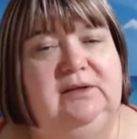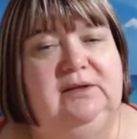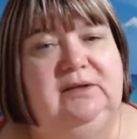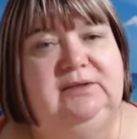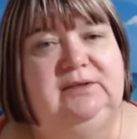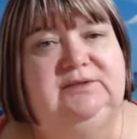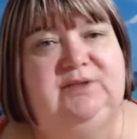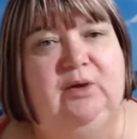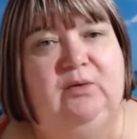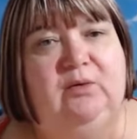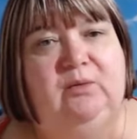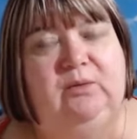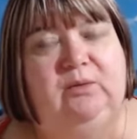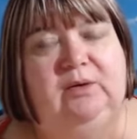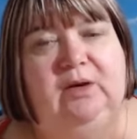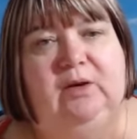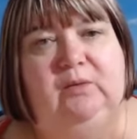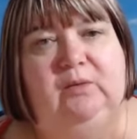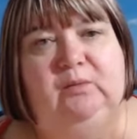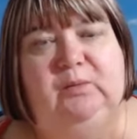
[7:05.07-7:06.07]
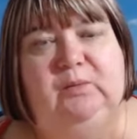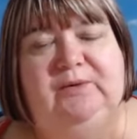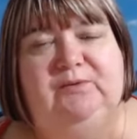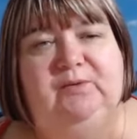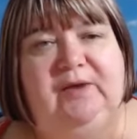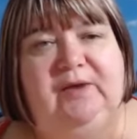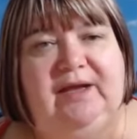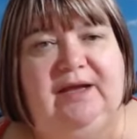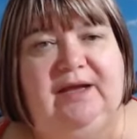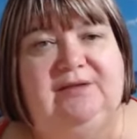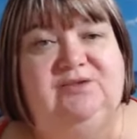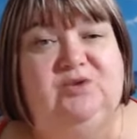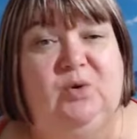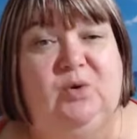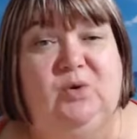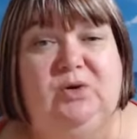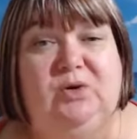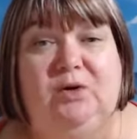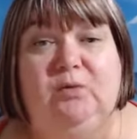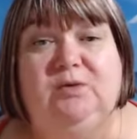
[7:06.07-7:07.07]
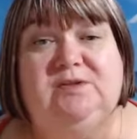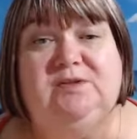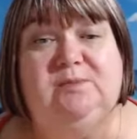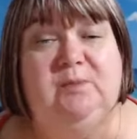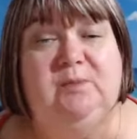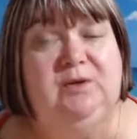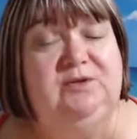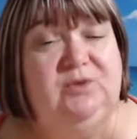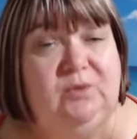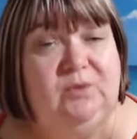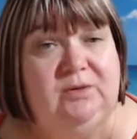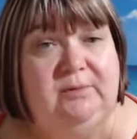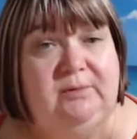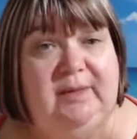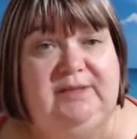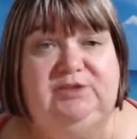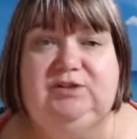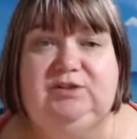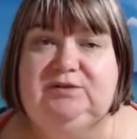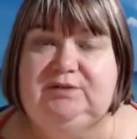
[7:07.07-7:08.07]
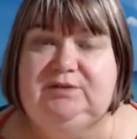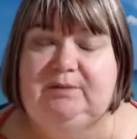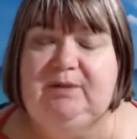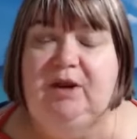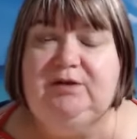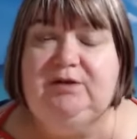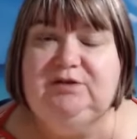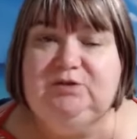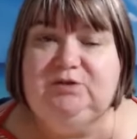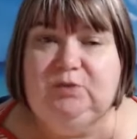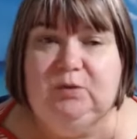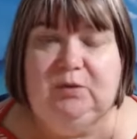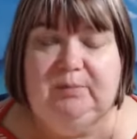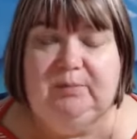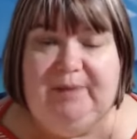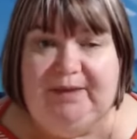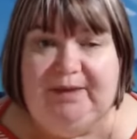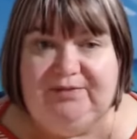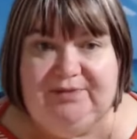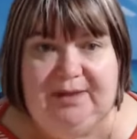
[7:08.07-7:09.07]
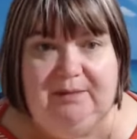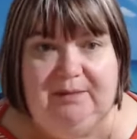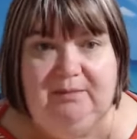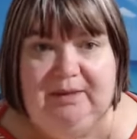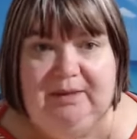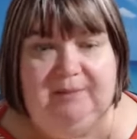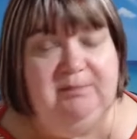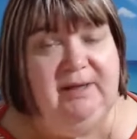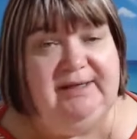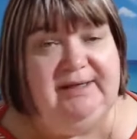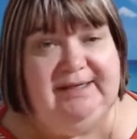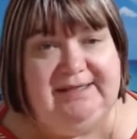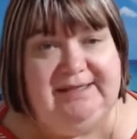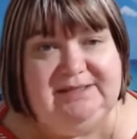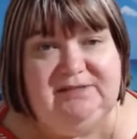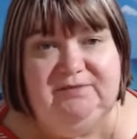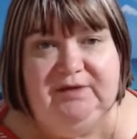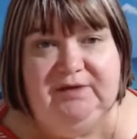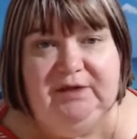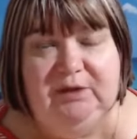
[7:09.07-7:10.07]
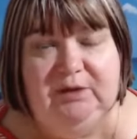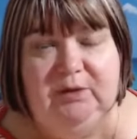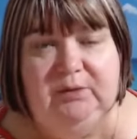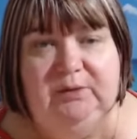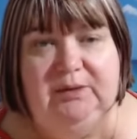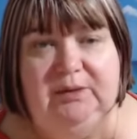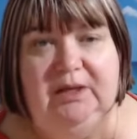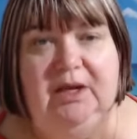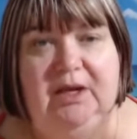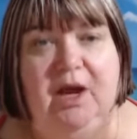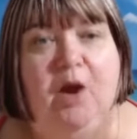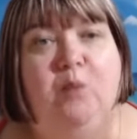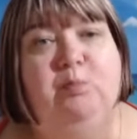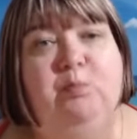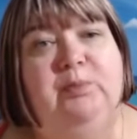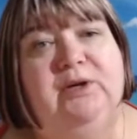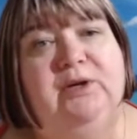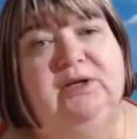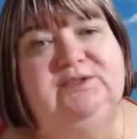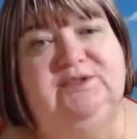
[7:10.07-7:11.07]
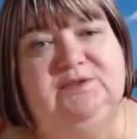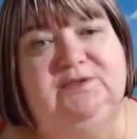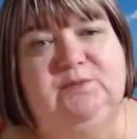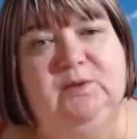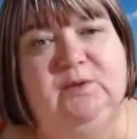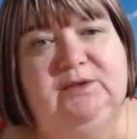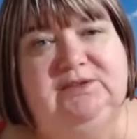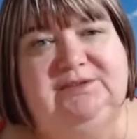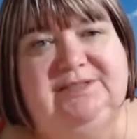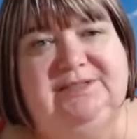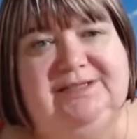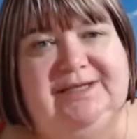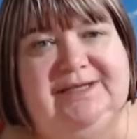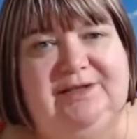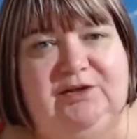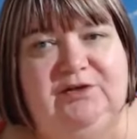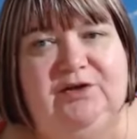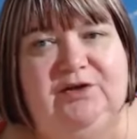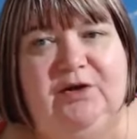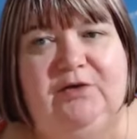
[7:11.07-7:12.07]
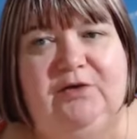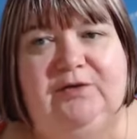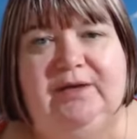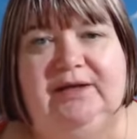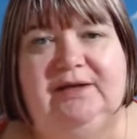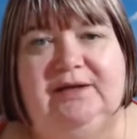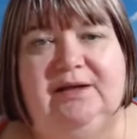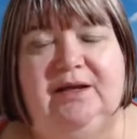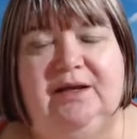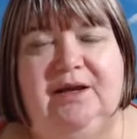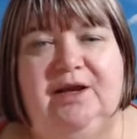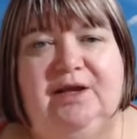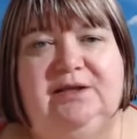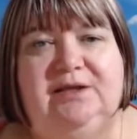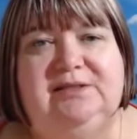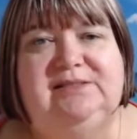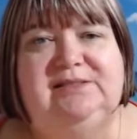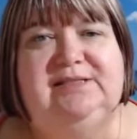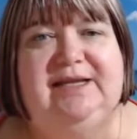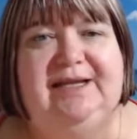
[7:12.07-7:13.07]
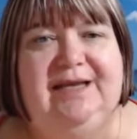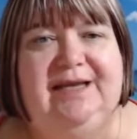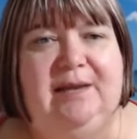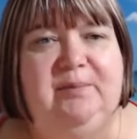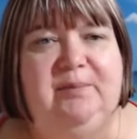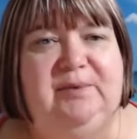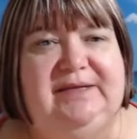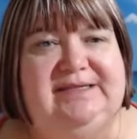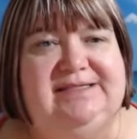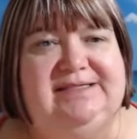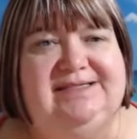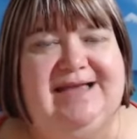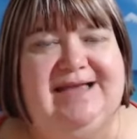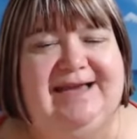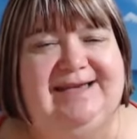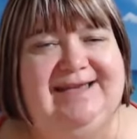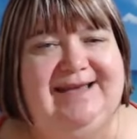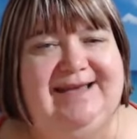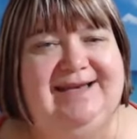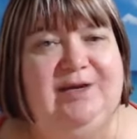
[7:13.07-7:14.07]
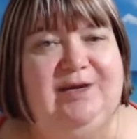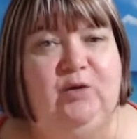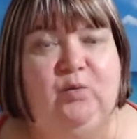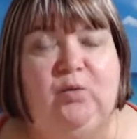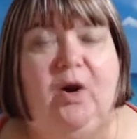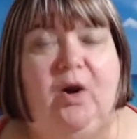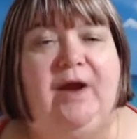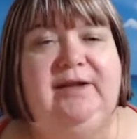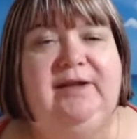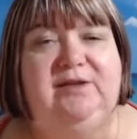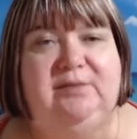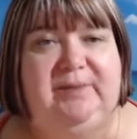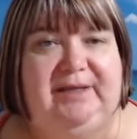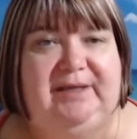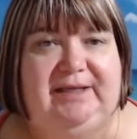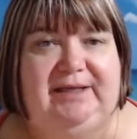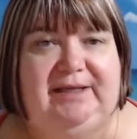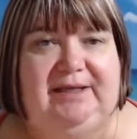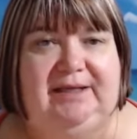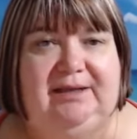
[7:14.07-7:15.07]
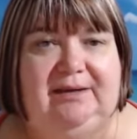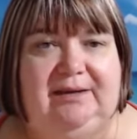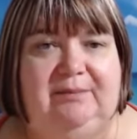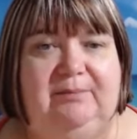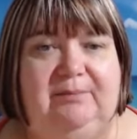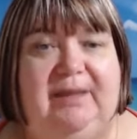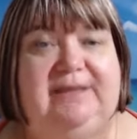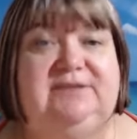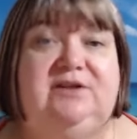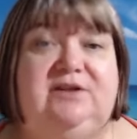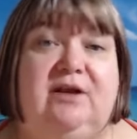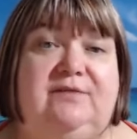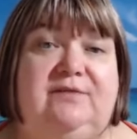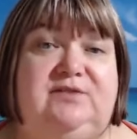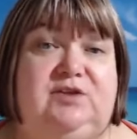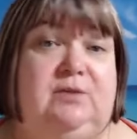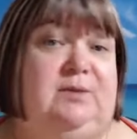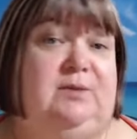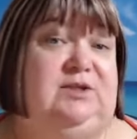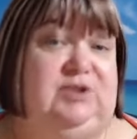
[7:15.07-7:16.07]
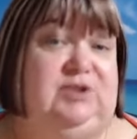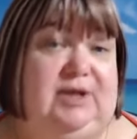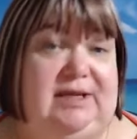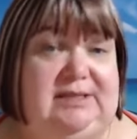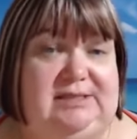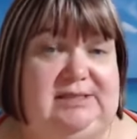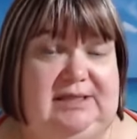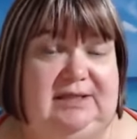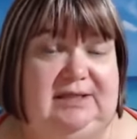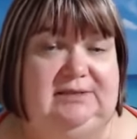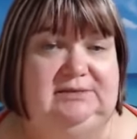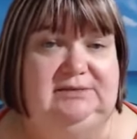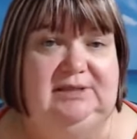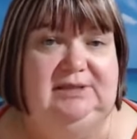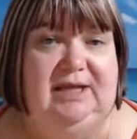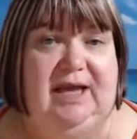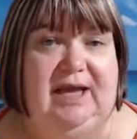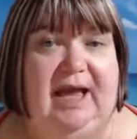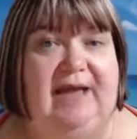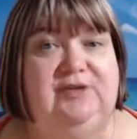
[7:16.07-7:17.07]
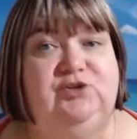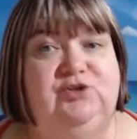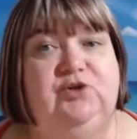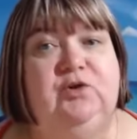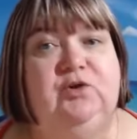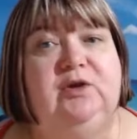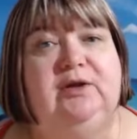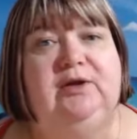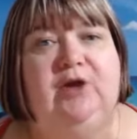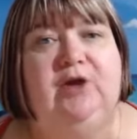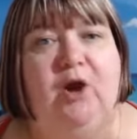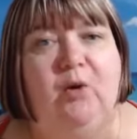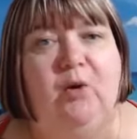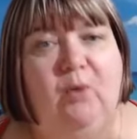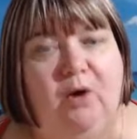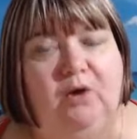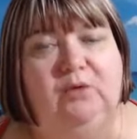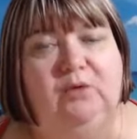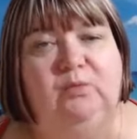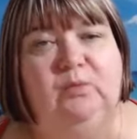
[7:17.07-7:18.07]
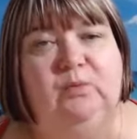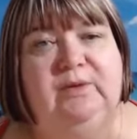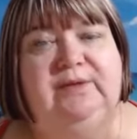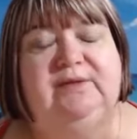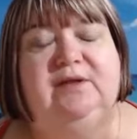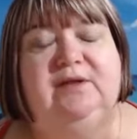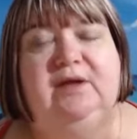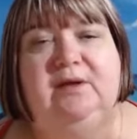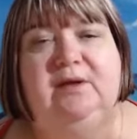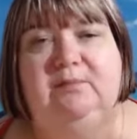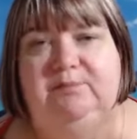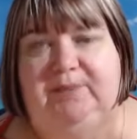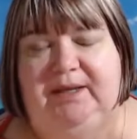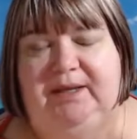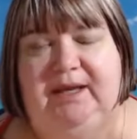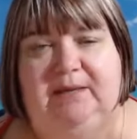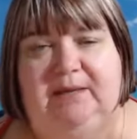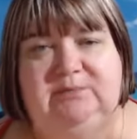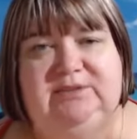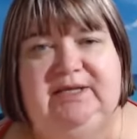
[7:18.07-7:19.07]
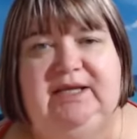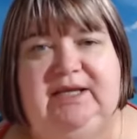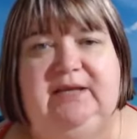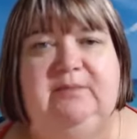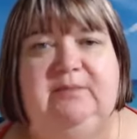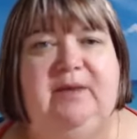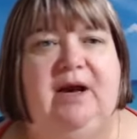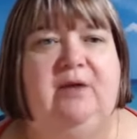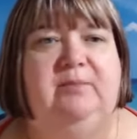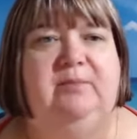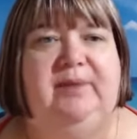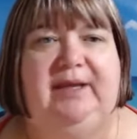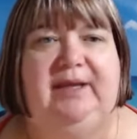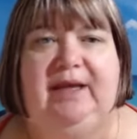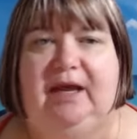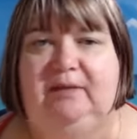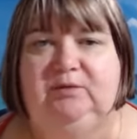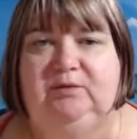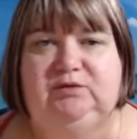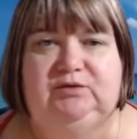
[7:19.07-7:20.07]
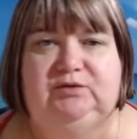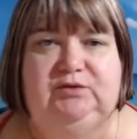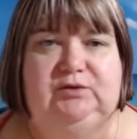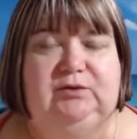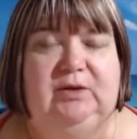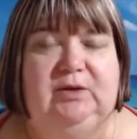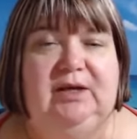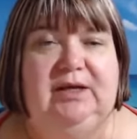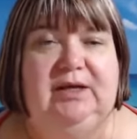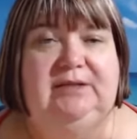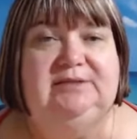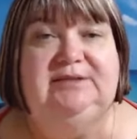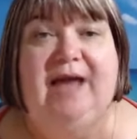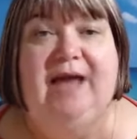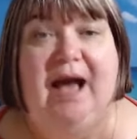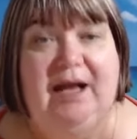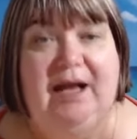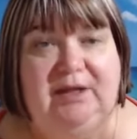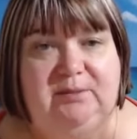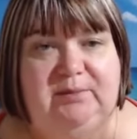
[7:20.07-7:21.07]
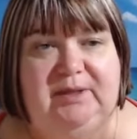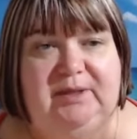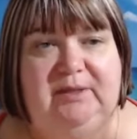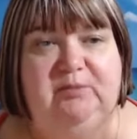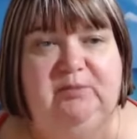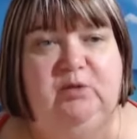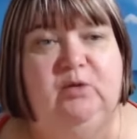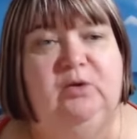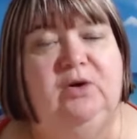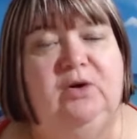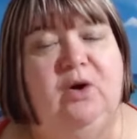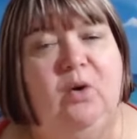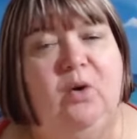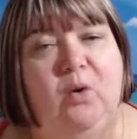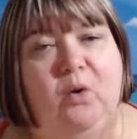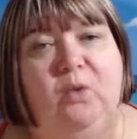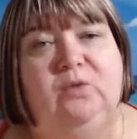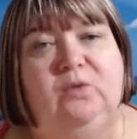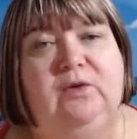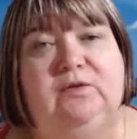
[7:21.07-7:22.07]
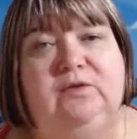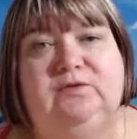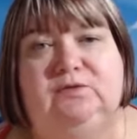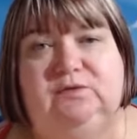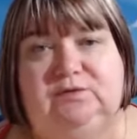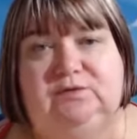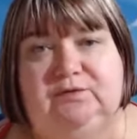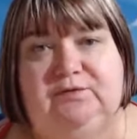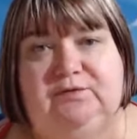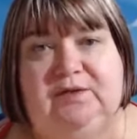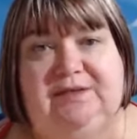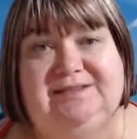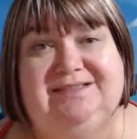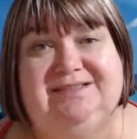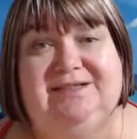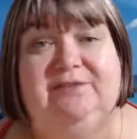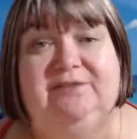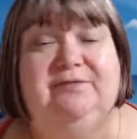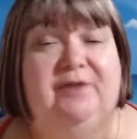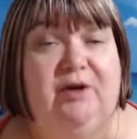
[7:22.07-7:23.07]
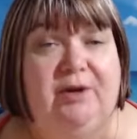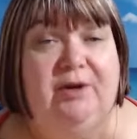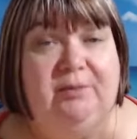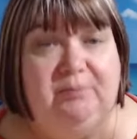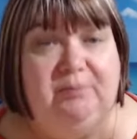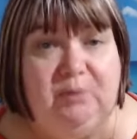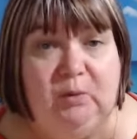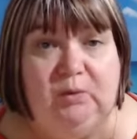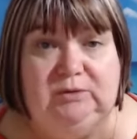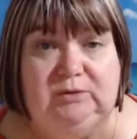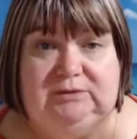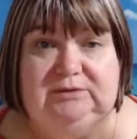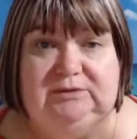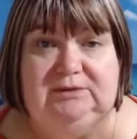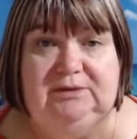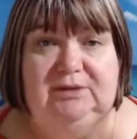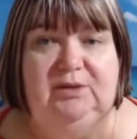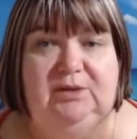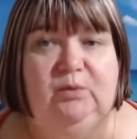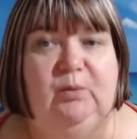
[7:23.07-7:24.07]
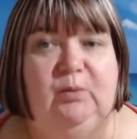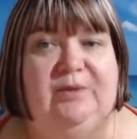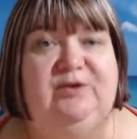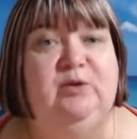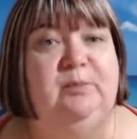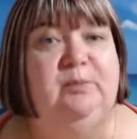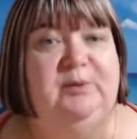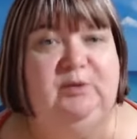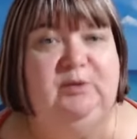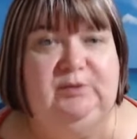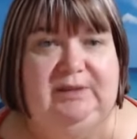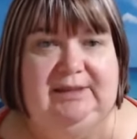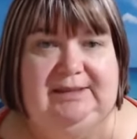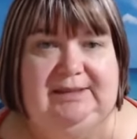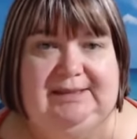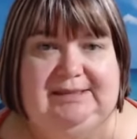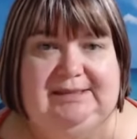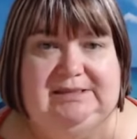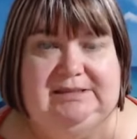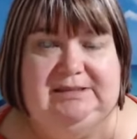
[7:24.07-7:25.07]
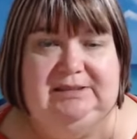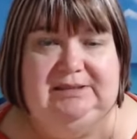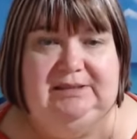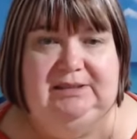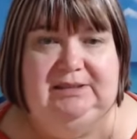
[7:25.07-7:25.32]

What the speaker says: So with regards to autoresponder automations, I'm going to talk about them in my next video, but I just wanted to let you know that setting up lists and getting it right at the beginning makes life so much easier as you go on with being able to email, being able to target people, all those sorts of things that are very important when you're building a list.